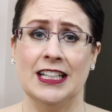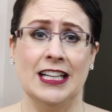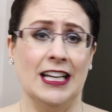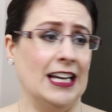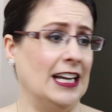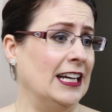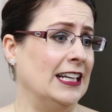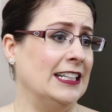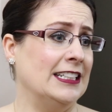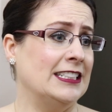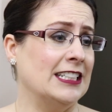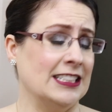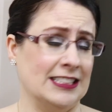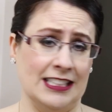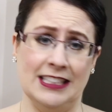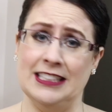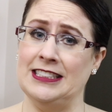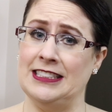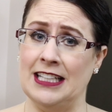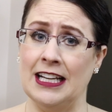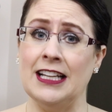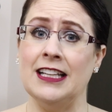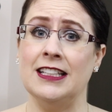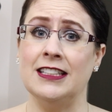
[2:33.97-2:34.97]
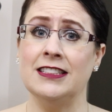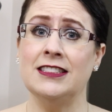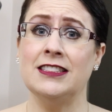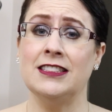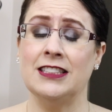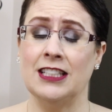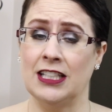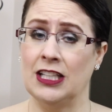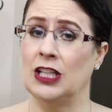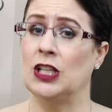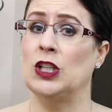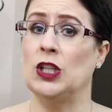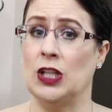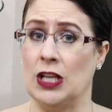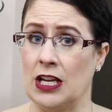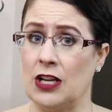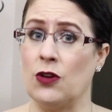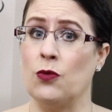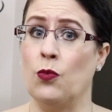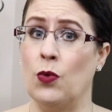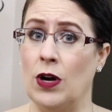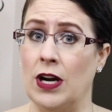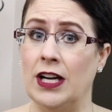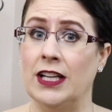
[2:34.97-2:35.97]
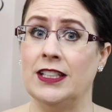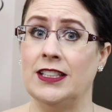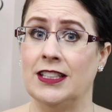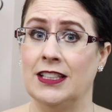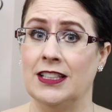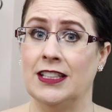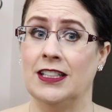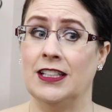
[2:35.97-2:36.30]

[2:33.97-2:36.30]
And does it taste like what